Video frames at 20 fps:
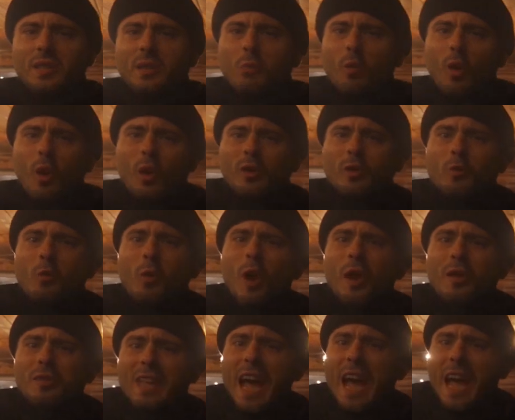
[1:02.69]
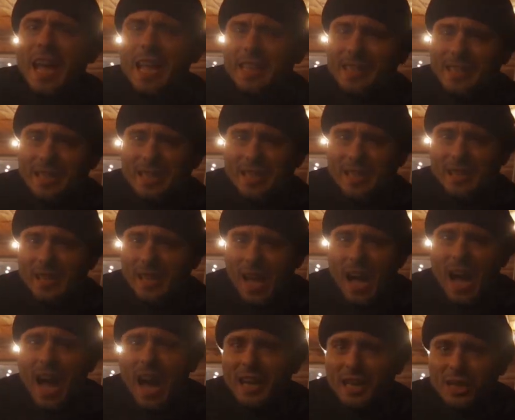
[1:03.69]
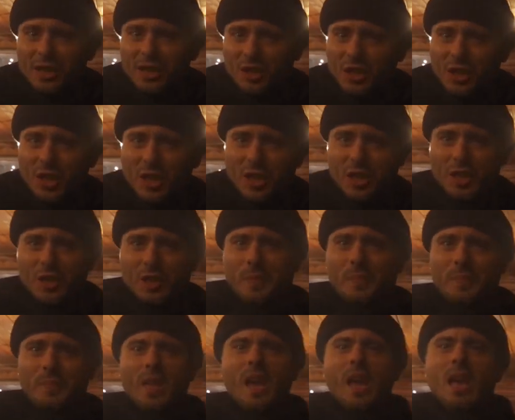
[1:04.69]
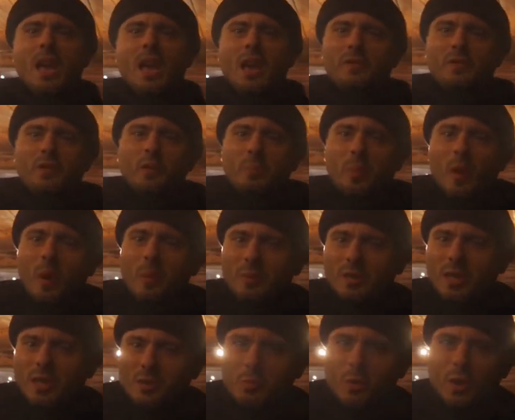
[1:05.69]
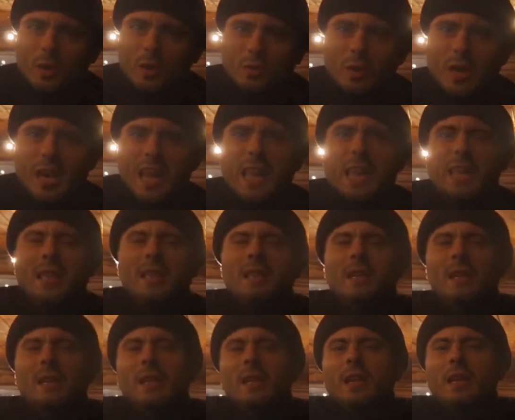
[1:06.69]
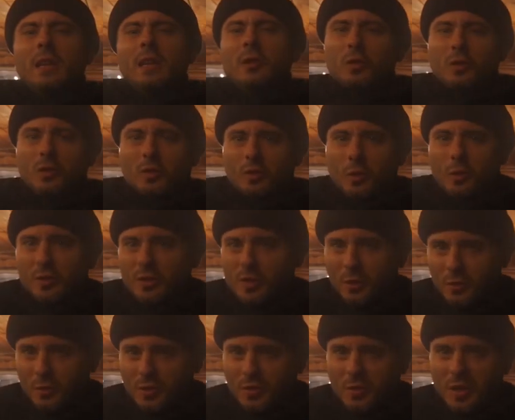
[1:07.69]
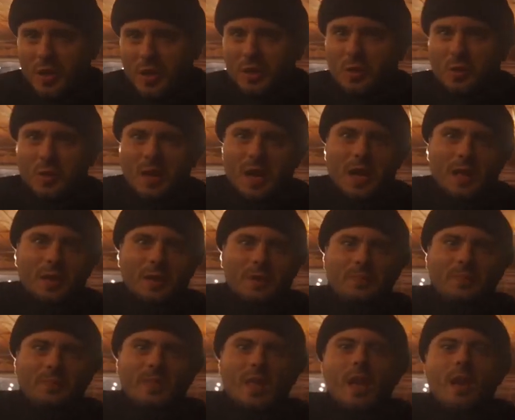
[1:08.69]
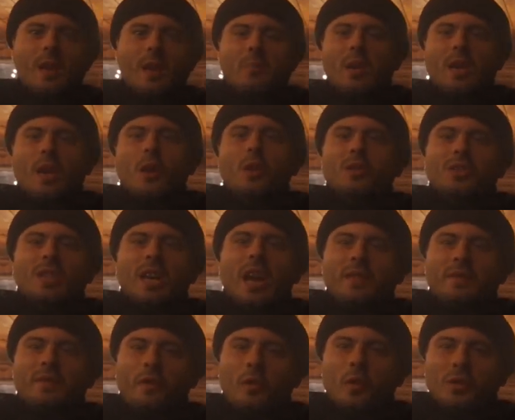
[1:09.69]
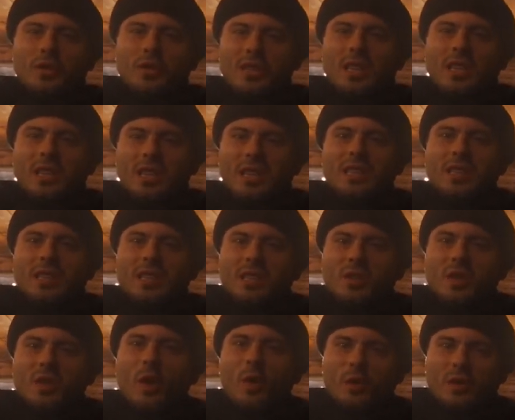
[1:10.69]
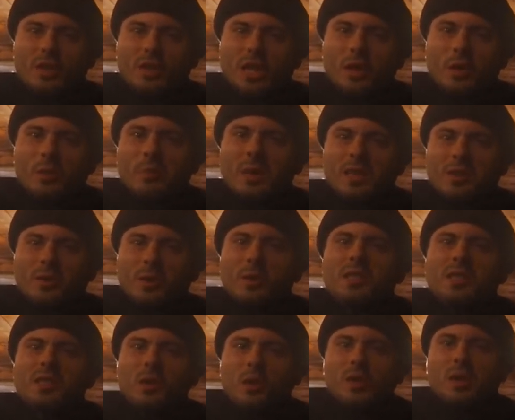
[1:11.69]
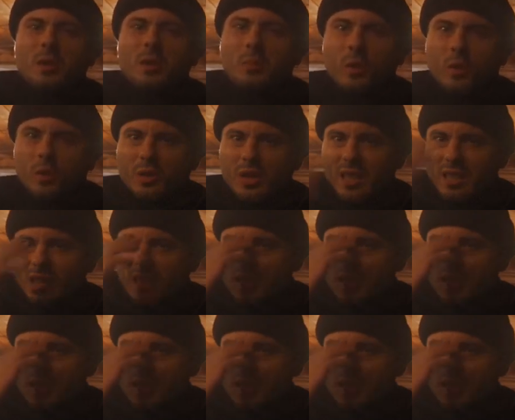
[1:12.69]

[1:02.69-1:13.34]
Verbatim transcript: The world won't end. I assure you. If you bomb this world to hell, your souls go straight to hell. Because unfortunately the soul, the human soul is not immortal.